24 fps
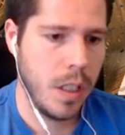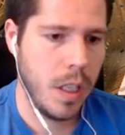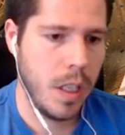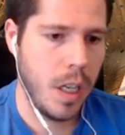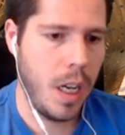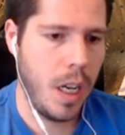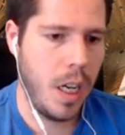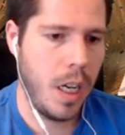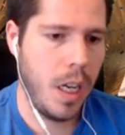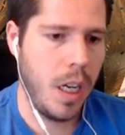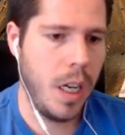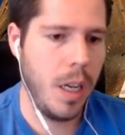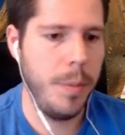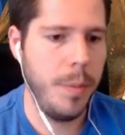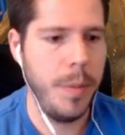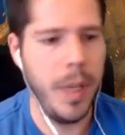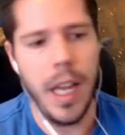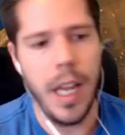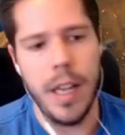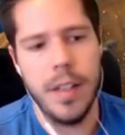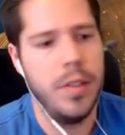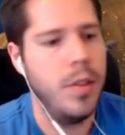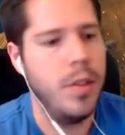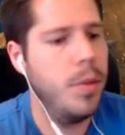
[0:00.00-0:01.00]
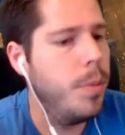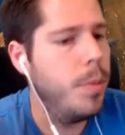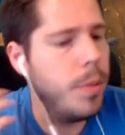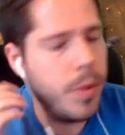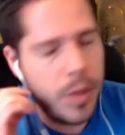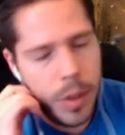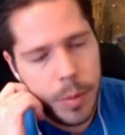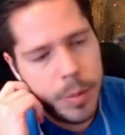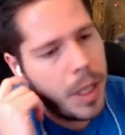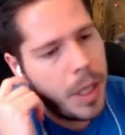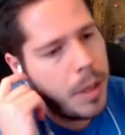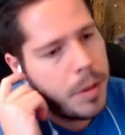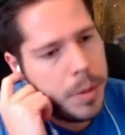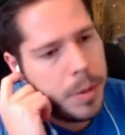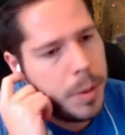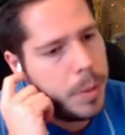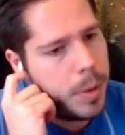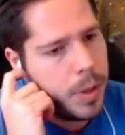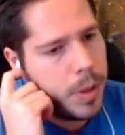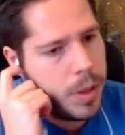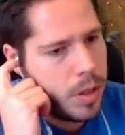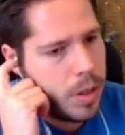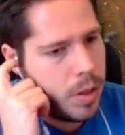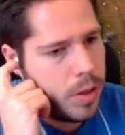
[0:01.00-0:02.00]
Um, yeah, some, sometimes
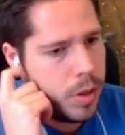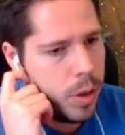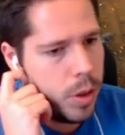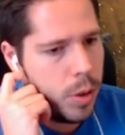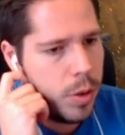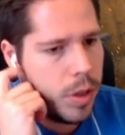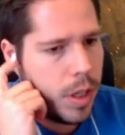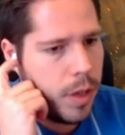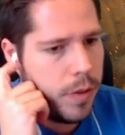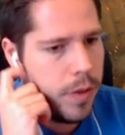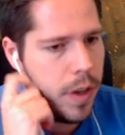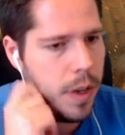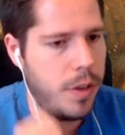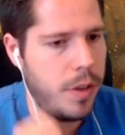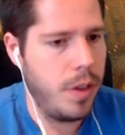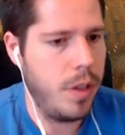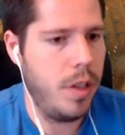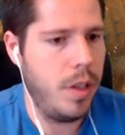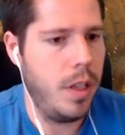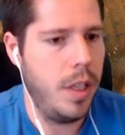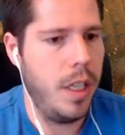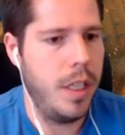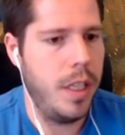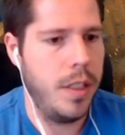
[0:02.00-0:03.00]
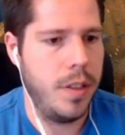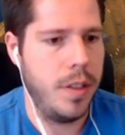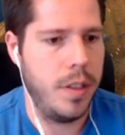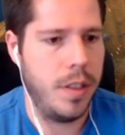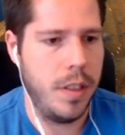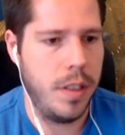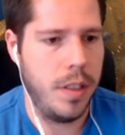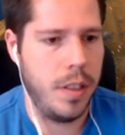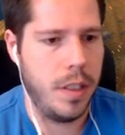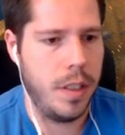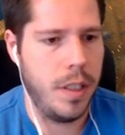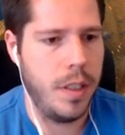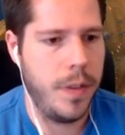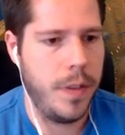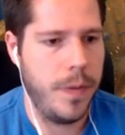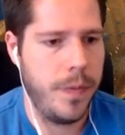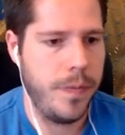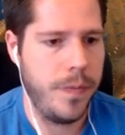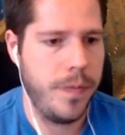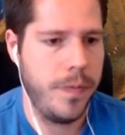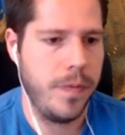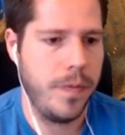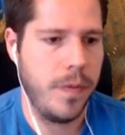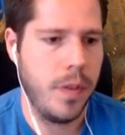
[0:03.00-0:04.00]
people just don't give out their lists.
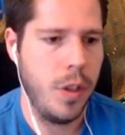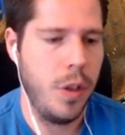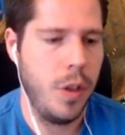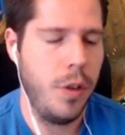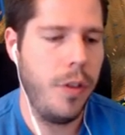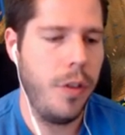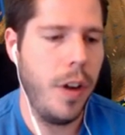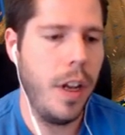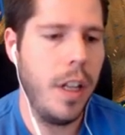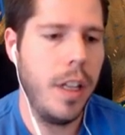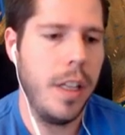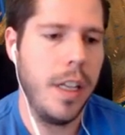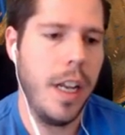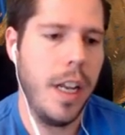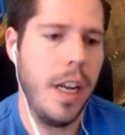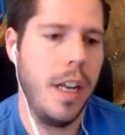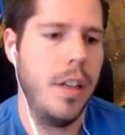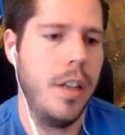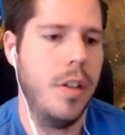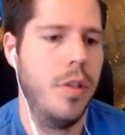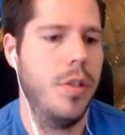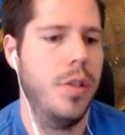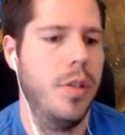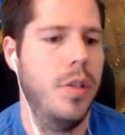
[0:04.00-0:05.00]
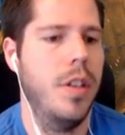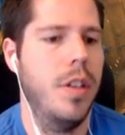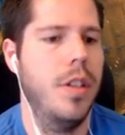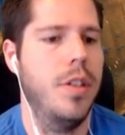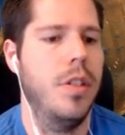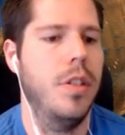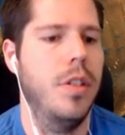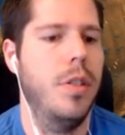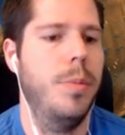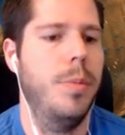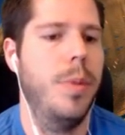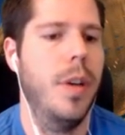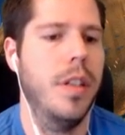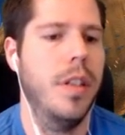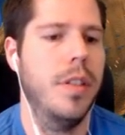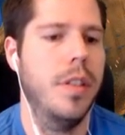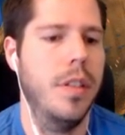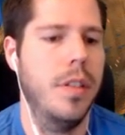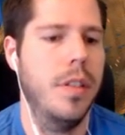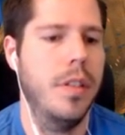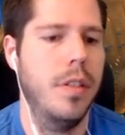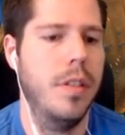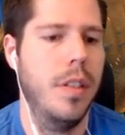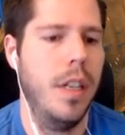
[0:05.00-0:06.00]
You're finally getting your Sword and Shield
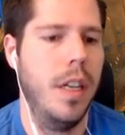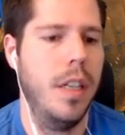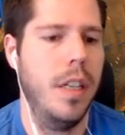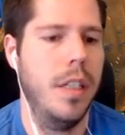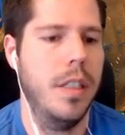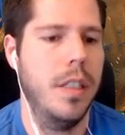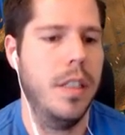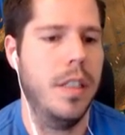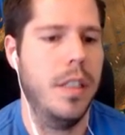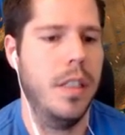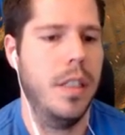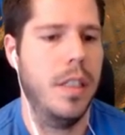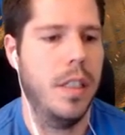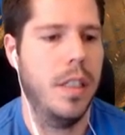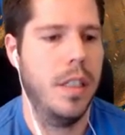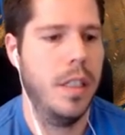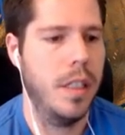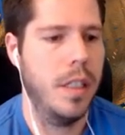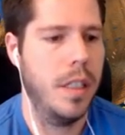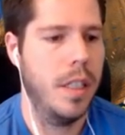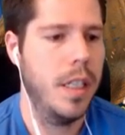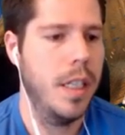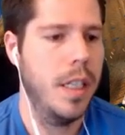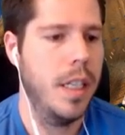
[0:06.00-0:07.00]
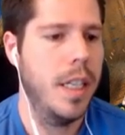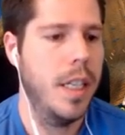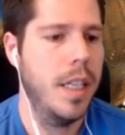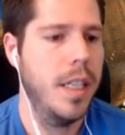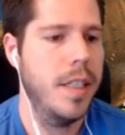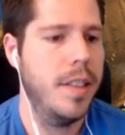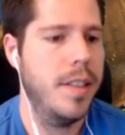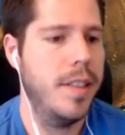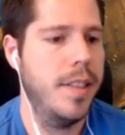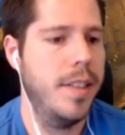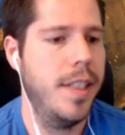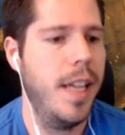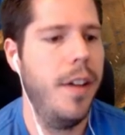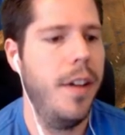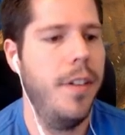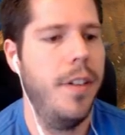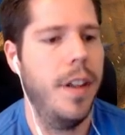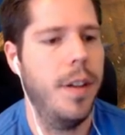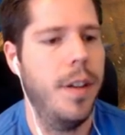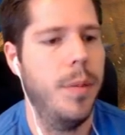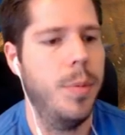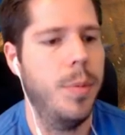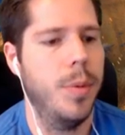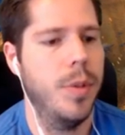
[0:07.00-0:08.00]
boxes tonight.
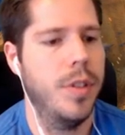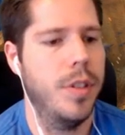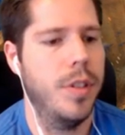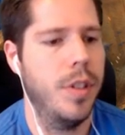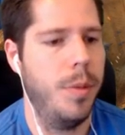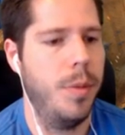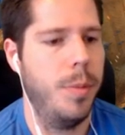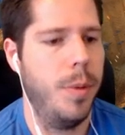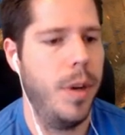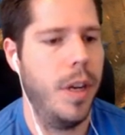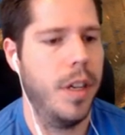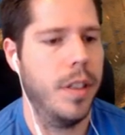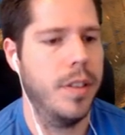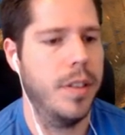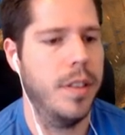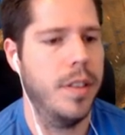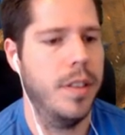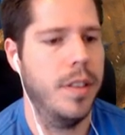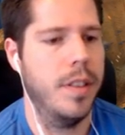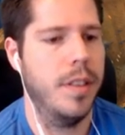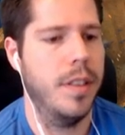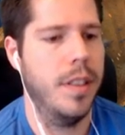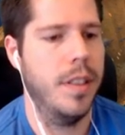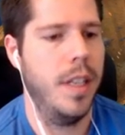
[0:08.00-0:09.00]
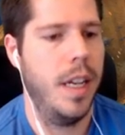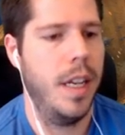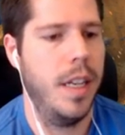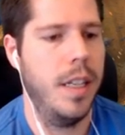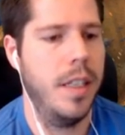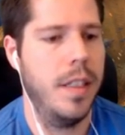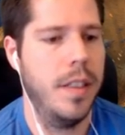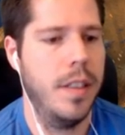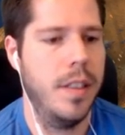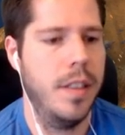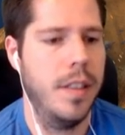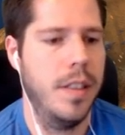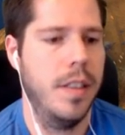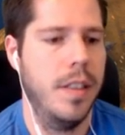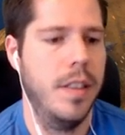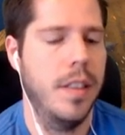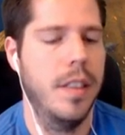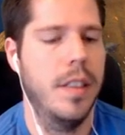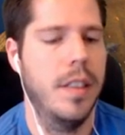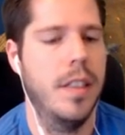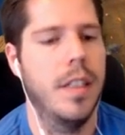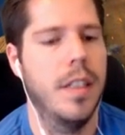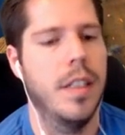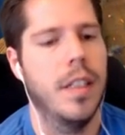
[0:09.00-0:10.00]
Seven booster boxes, nice.
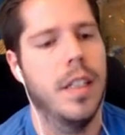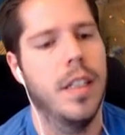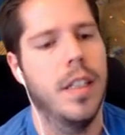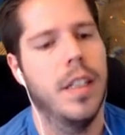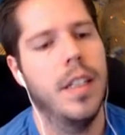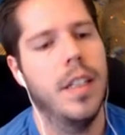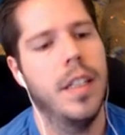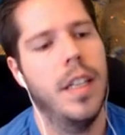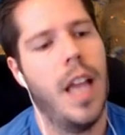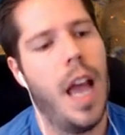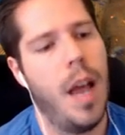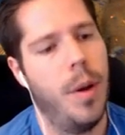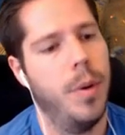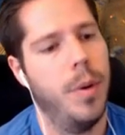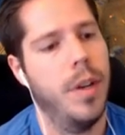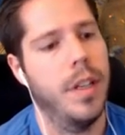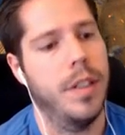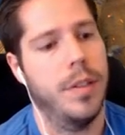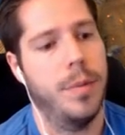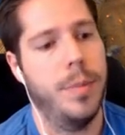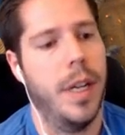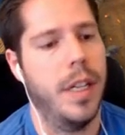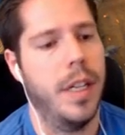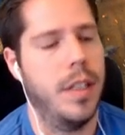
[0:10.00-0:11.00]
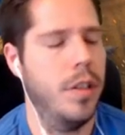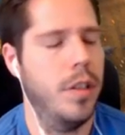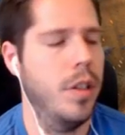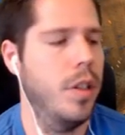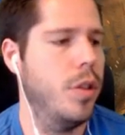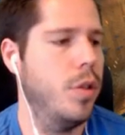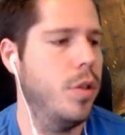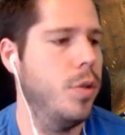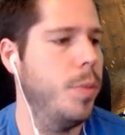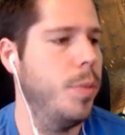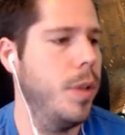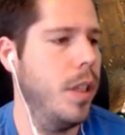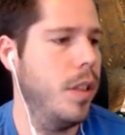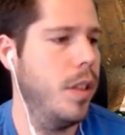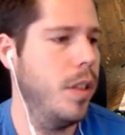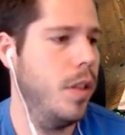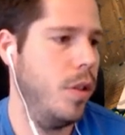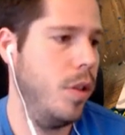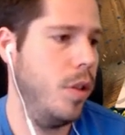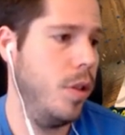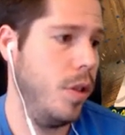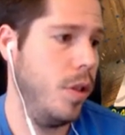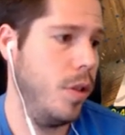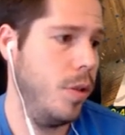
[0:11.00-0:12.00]
Yeah, I would expect not to be
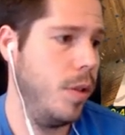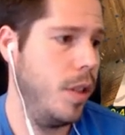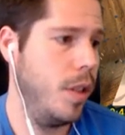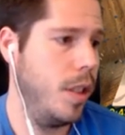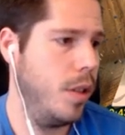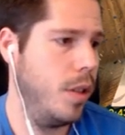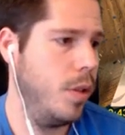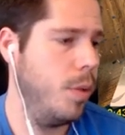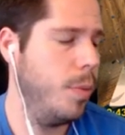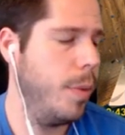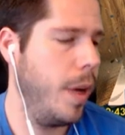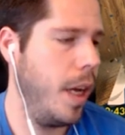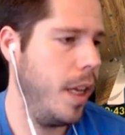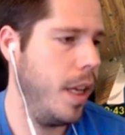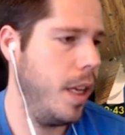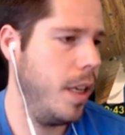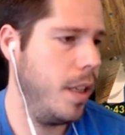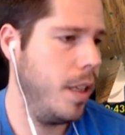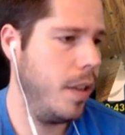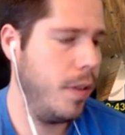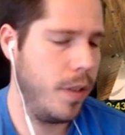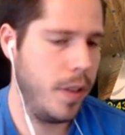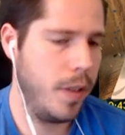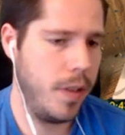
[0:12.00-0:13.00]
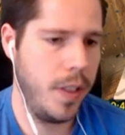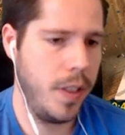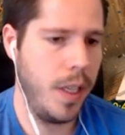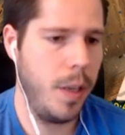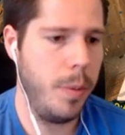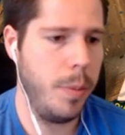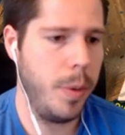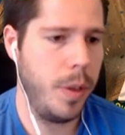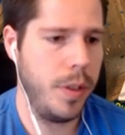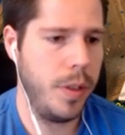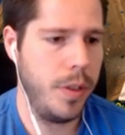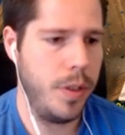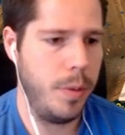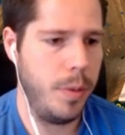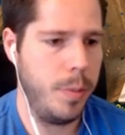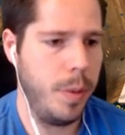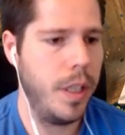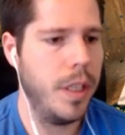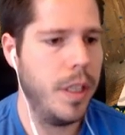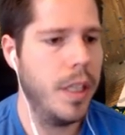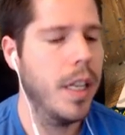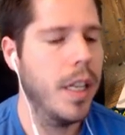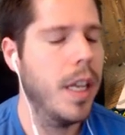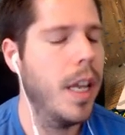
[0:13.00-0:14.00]
not to need to buy any of these tables.
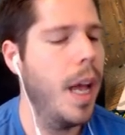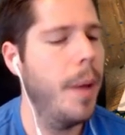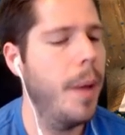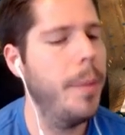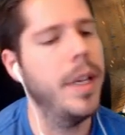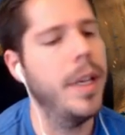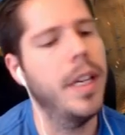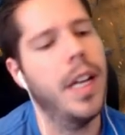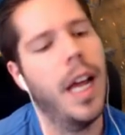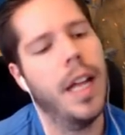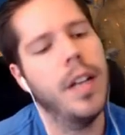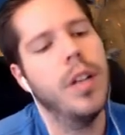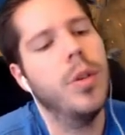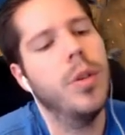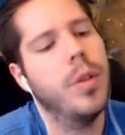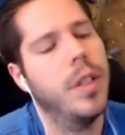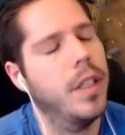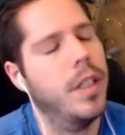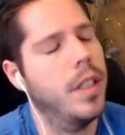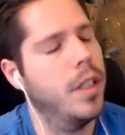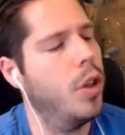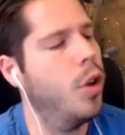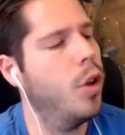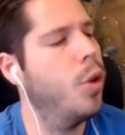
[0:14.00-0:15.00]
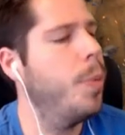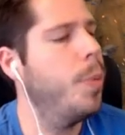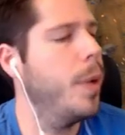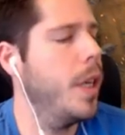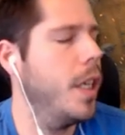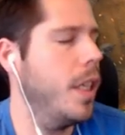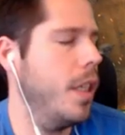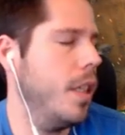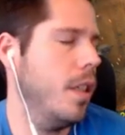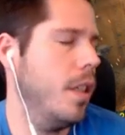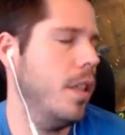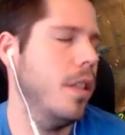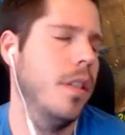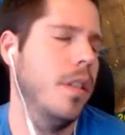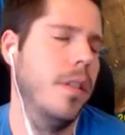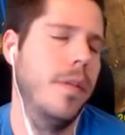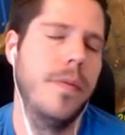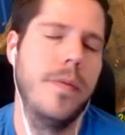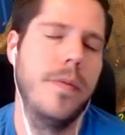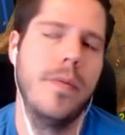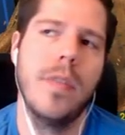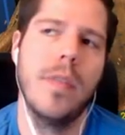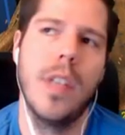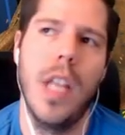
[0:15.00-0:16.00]
But I mean, I know that opening.
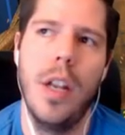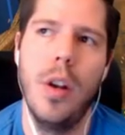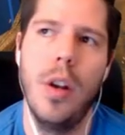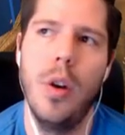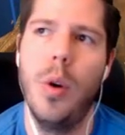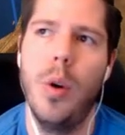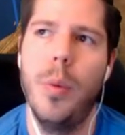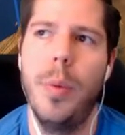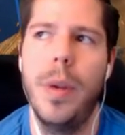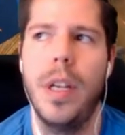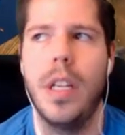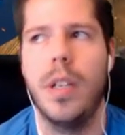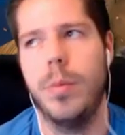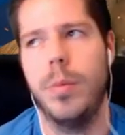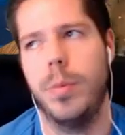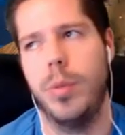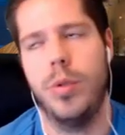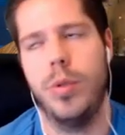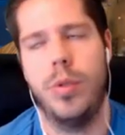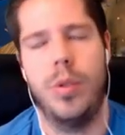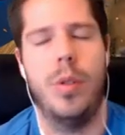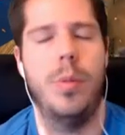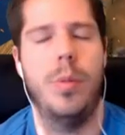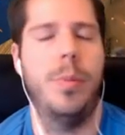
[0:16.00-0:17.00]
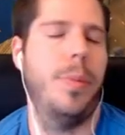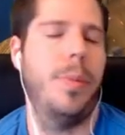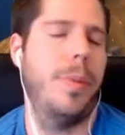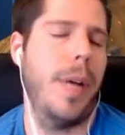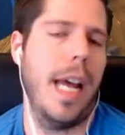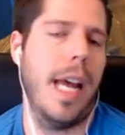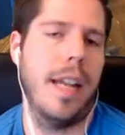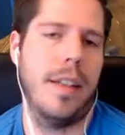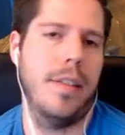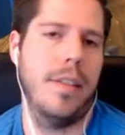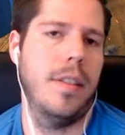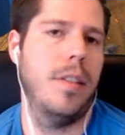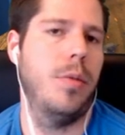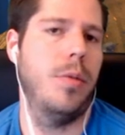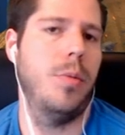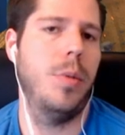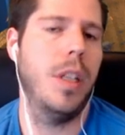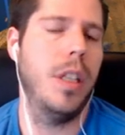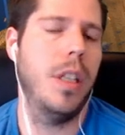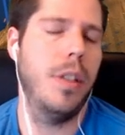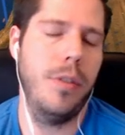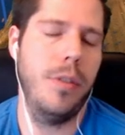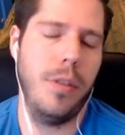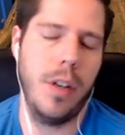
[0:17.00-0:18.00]
I know opening booster packs is
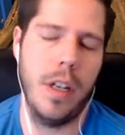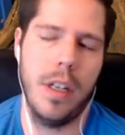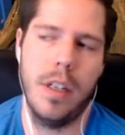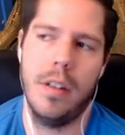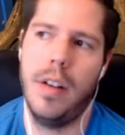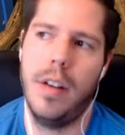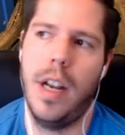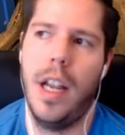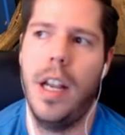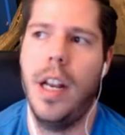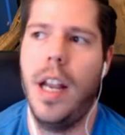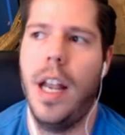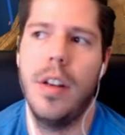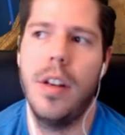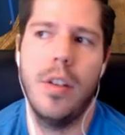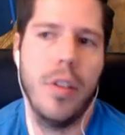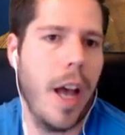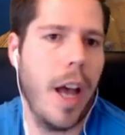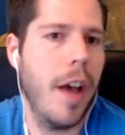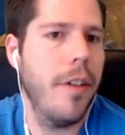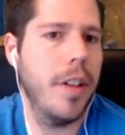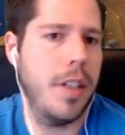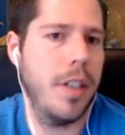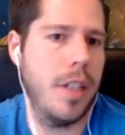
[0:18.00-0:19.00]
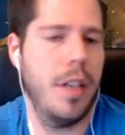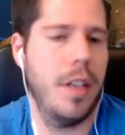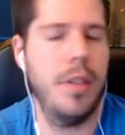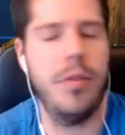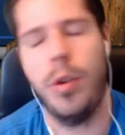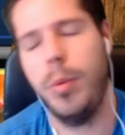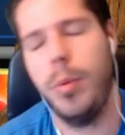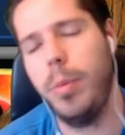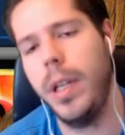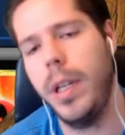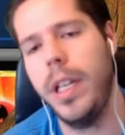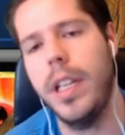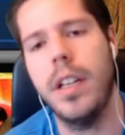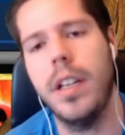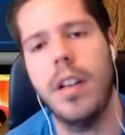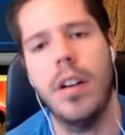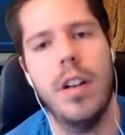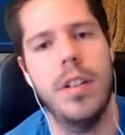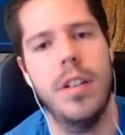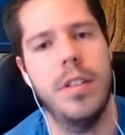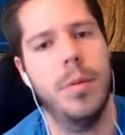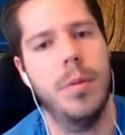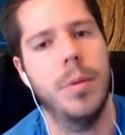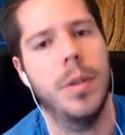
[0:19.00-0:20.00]
really fun, right? And you have a chance for blingy
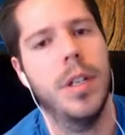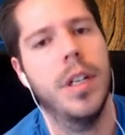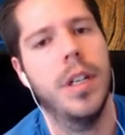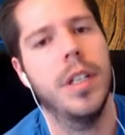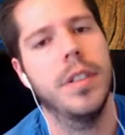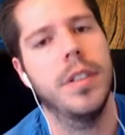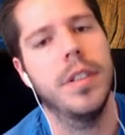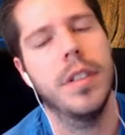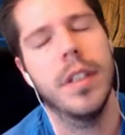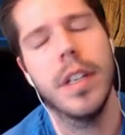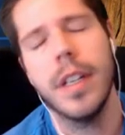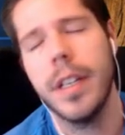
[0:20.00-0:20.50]
cards or not.